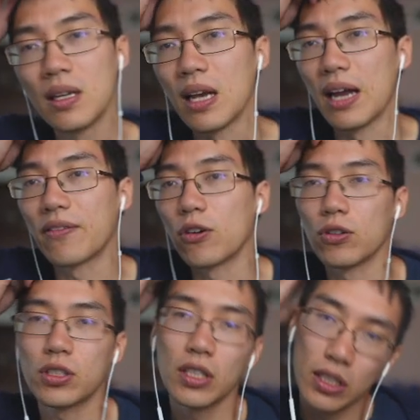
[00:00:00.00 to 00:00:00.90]
And of
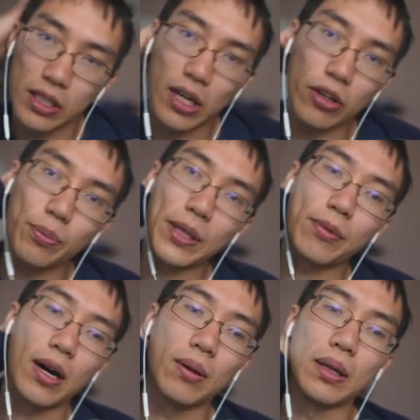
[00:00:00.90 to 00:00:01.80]
course, the other big
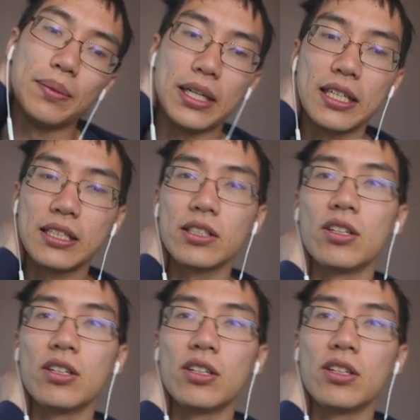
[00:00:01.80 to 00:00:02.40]
problem is,